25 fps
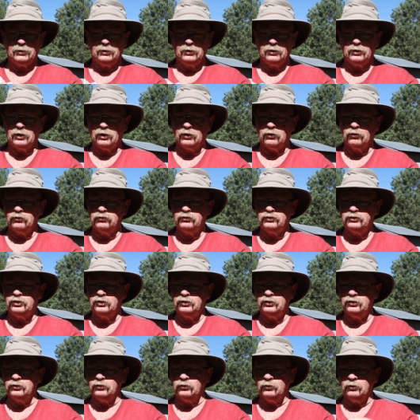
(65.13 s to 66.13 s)

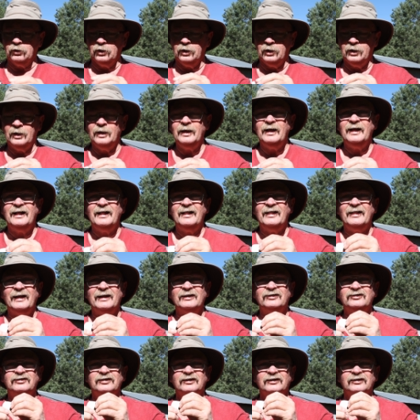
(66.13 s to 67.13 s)
GO2.
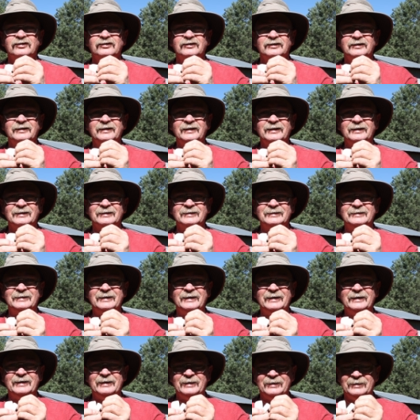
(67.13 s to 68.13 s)
That's this little
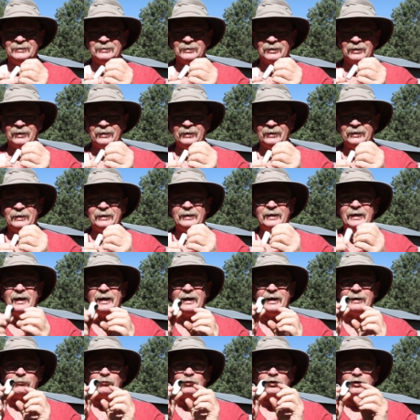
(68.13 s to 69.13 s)
teeny tiny
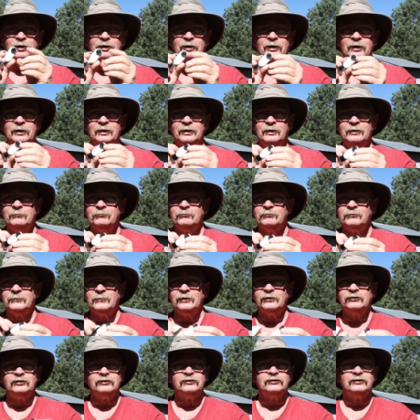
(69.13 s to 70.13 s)
camera.
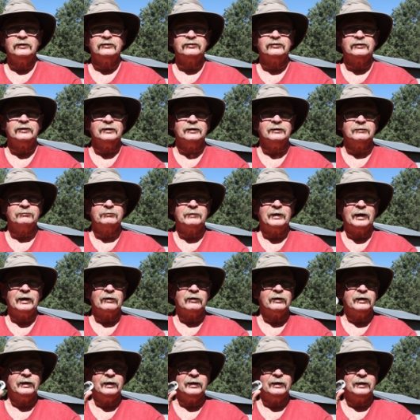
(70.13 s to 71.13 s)
This is just a
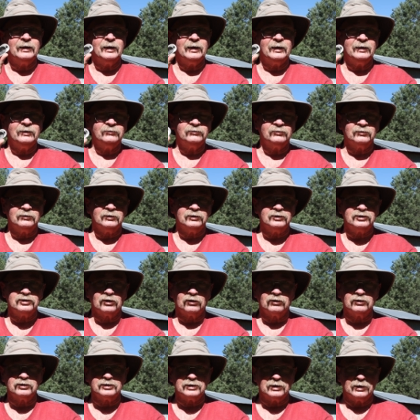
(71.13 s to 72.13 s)
carrying case and a
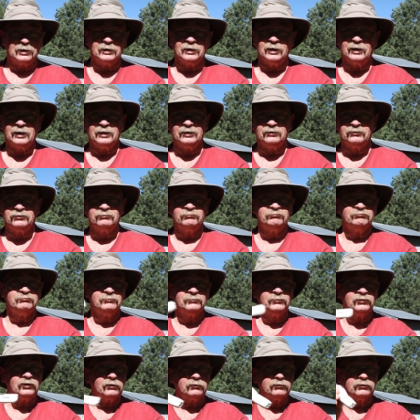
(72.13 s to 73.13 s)
charging case.
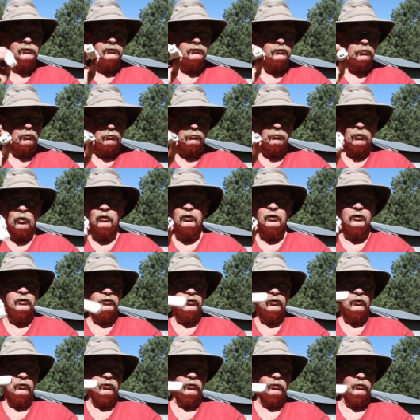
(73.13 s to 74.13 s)
Serves as remote
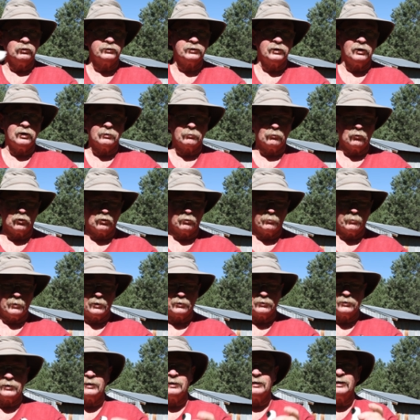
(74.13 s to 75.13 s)
control. We'll talk more
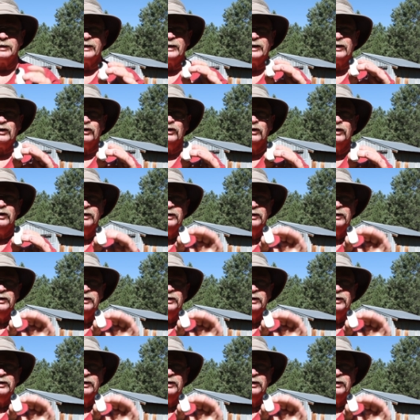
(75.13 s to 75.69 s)
about that later.